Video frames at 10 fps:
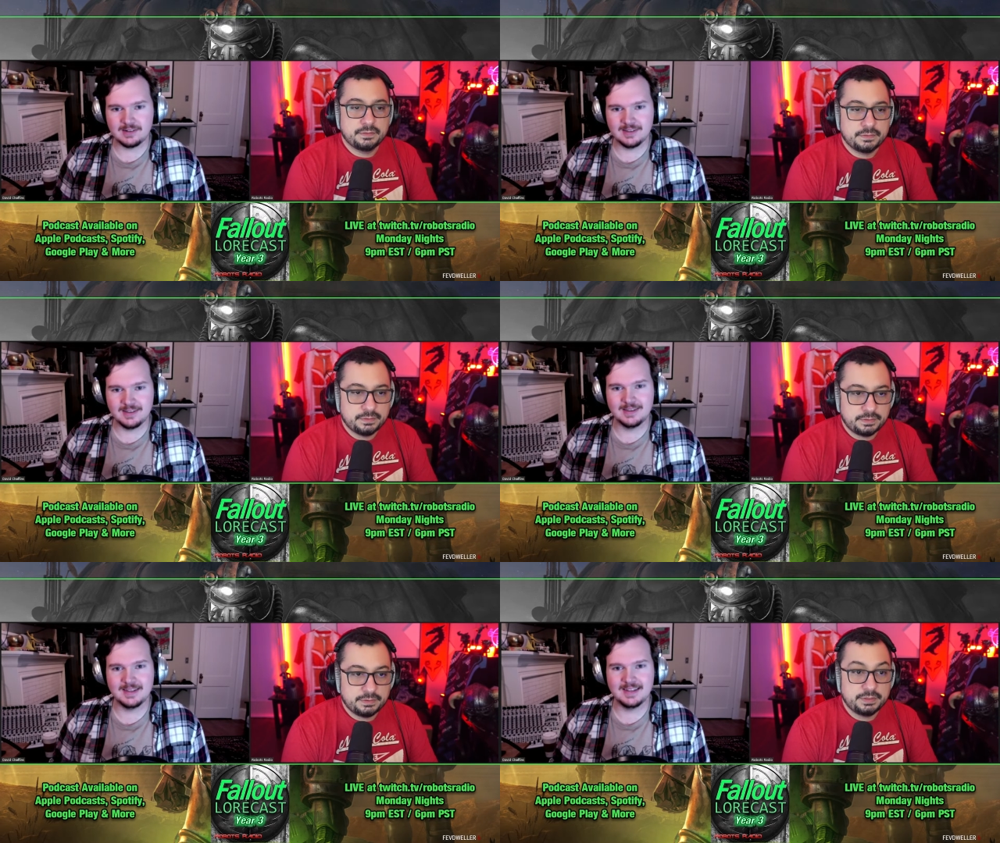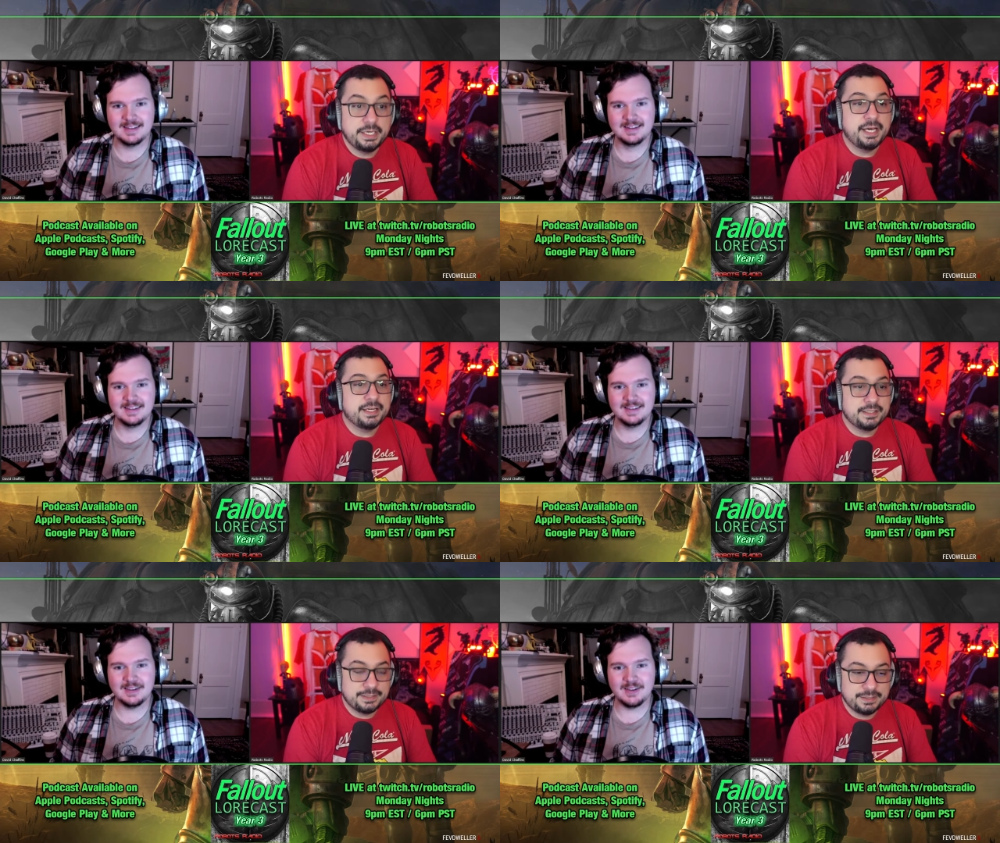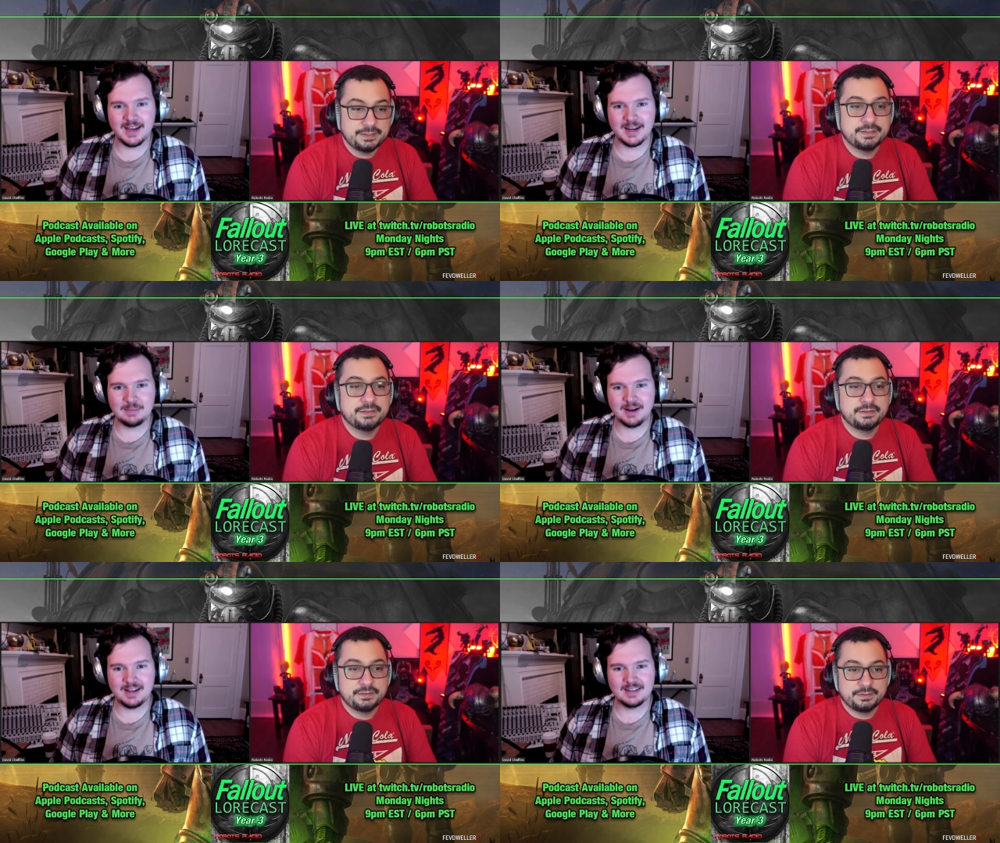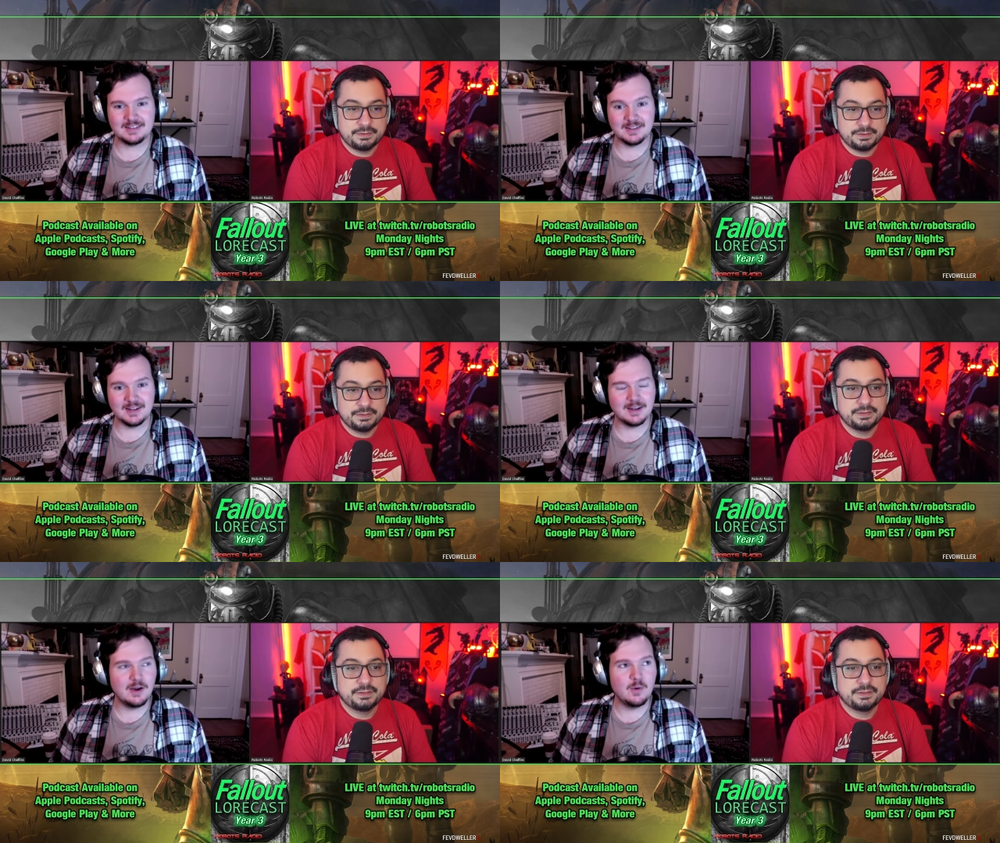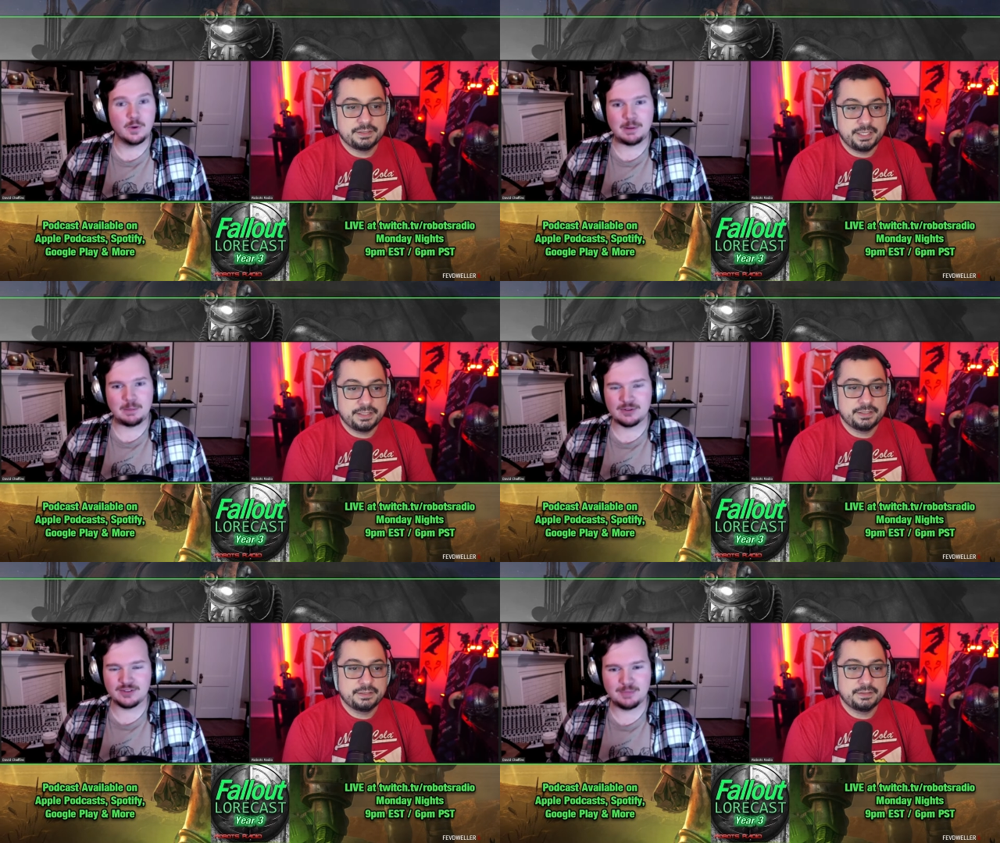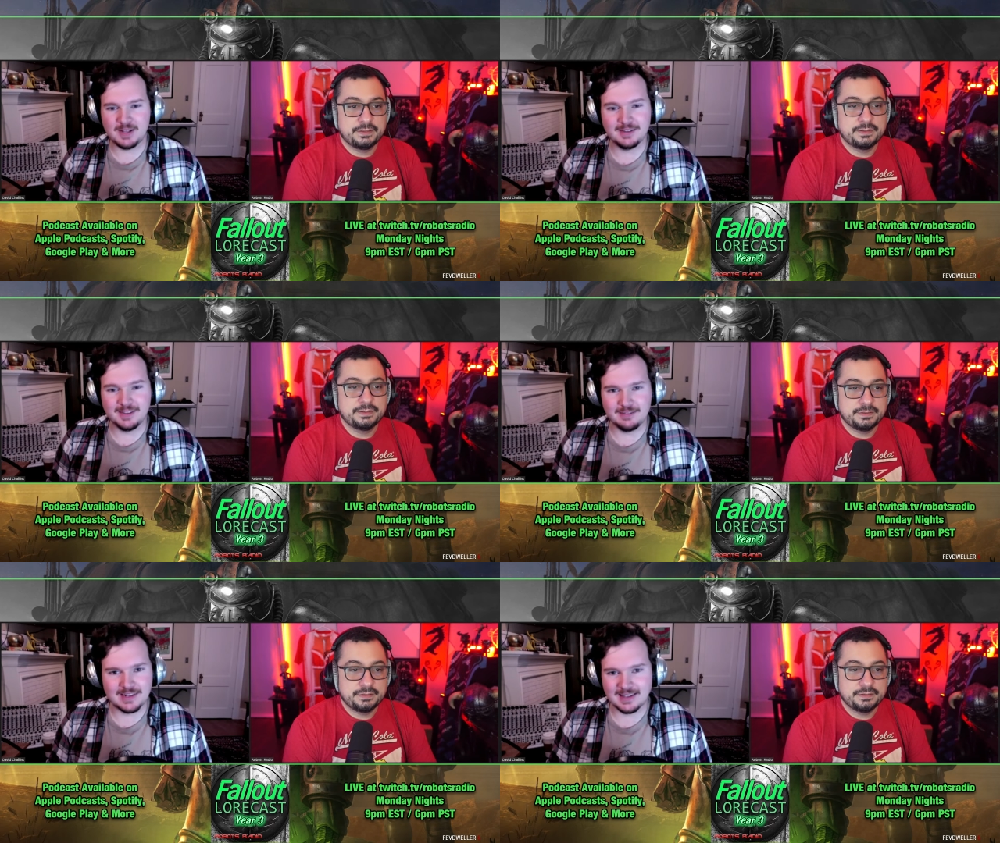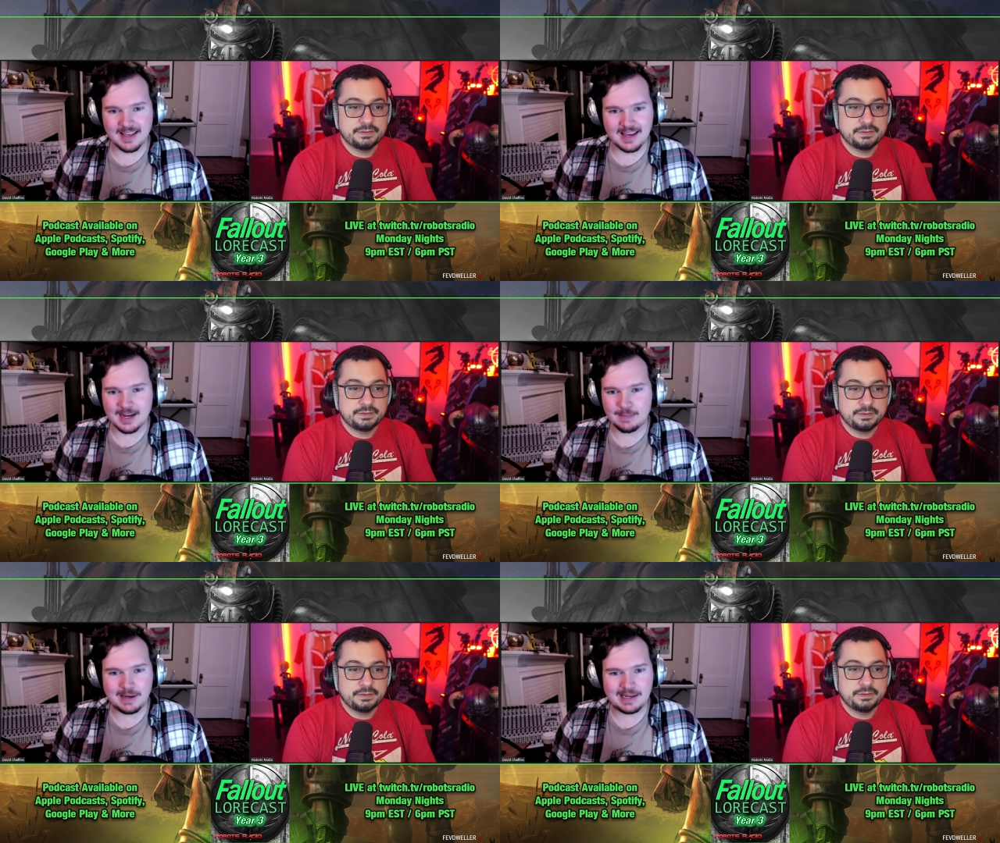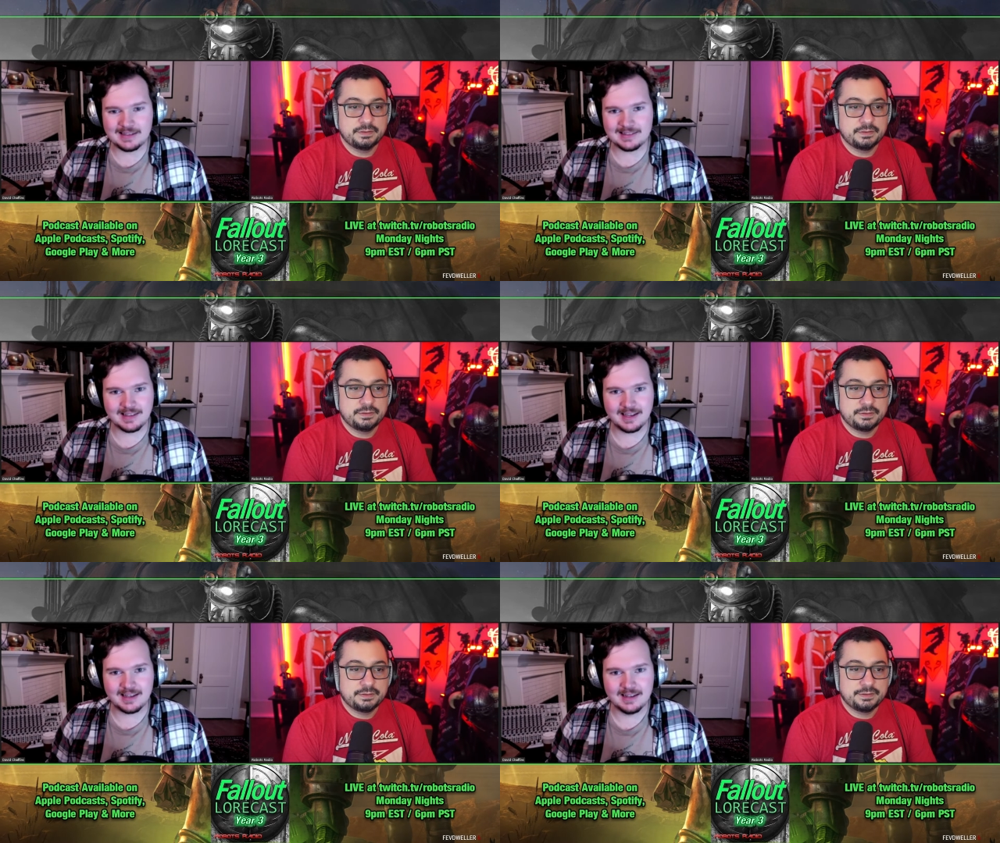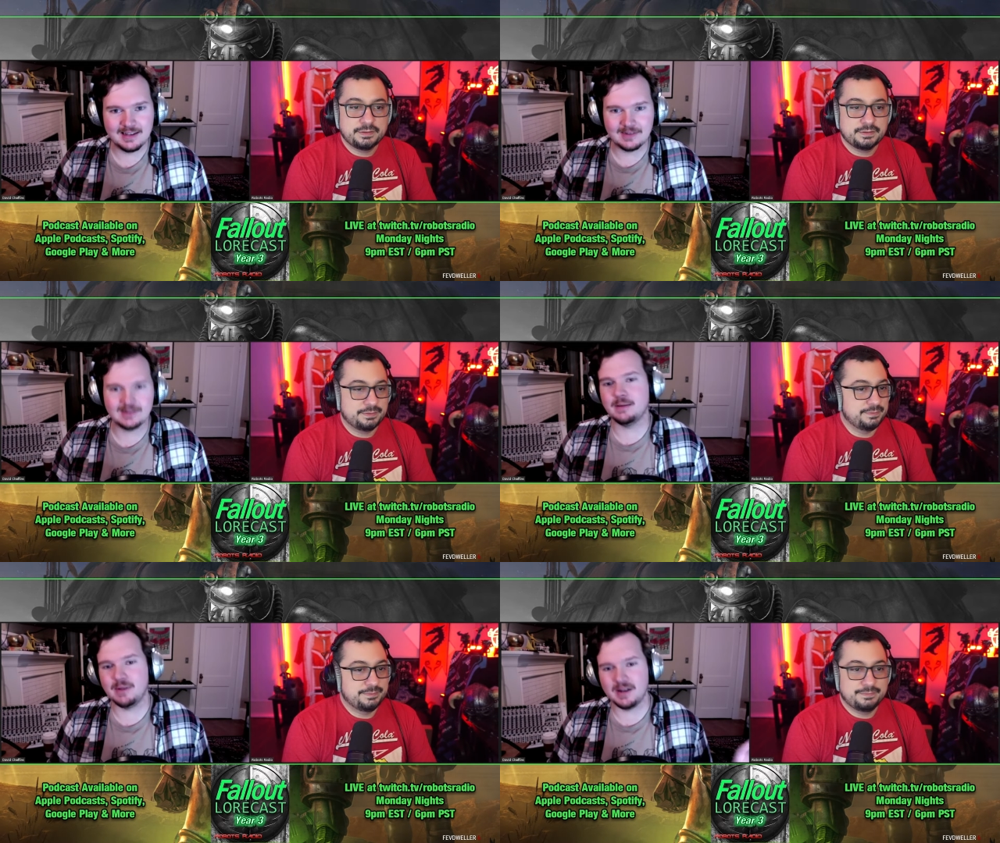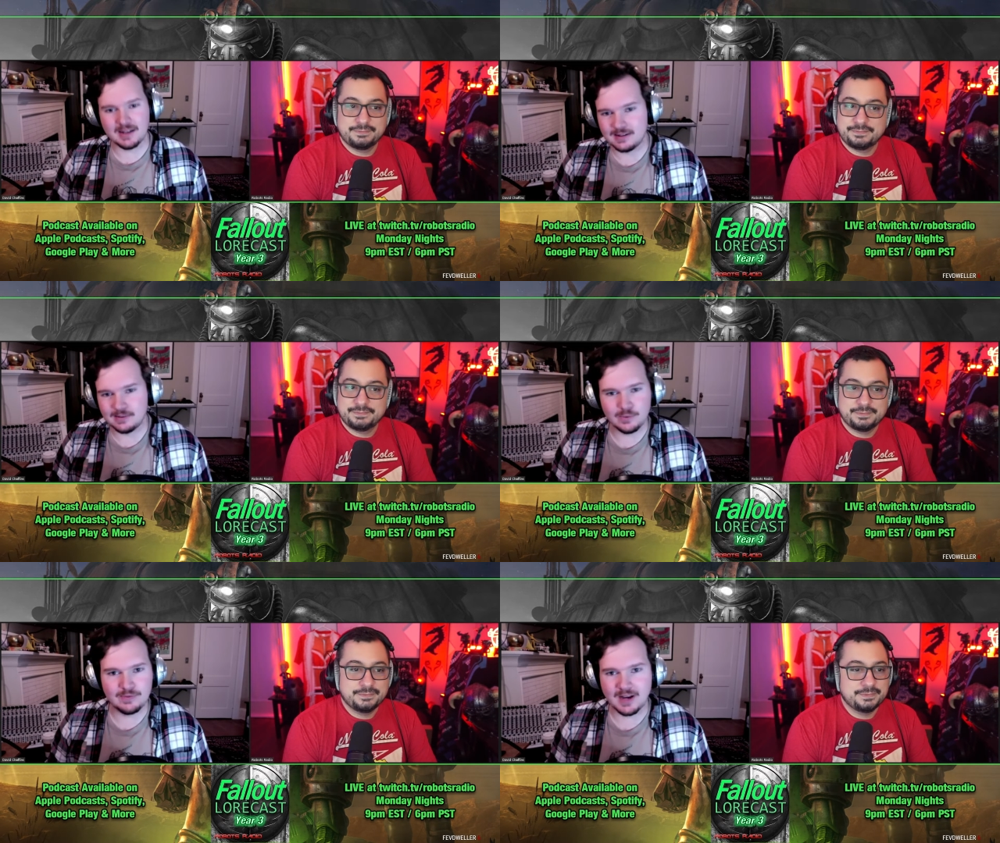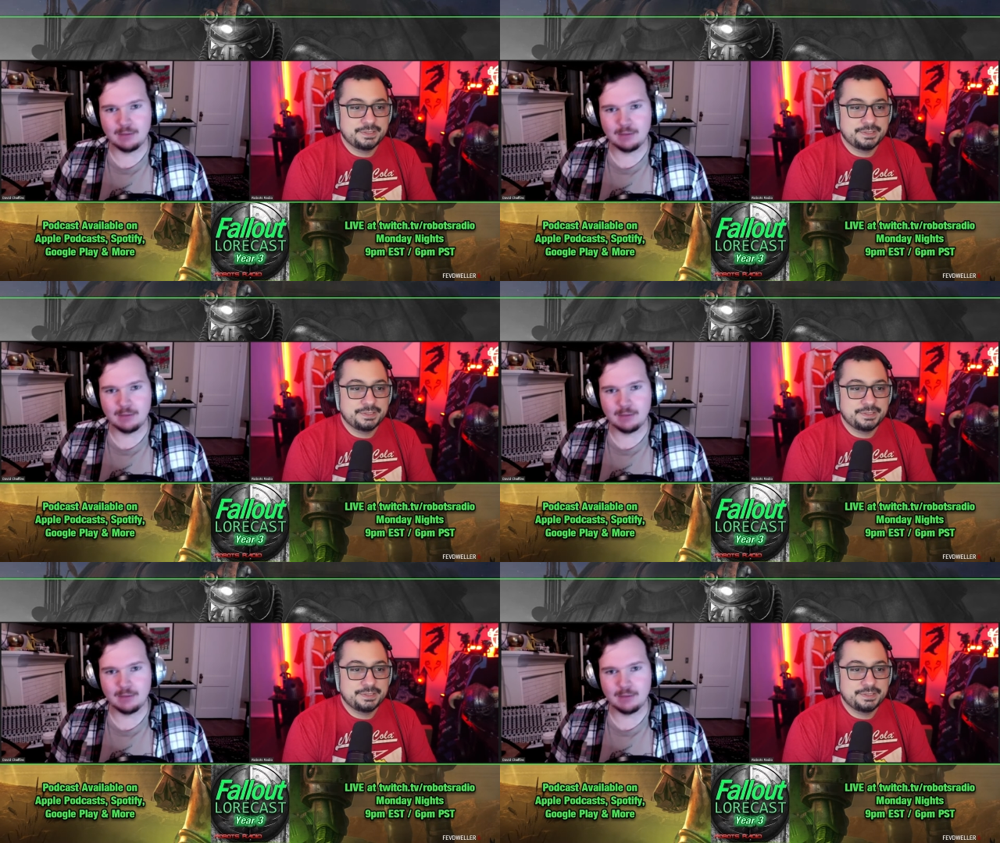Speaker 1: the, the yeah. little egg pods. Like, would yeah. people just be living in the egg pods? Like, oh, come on in. We've got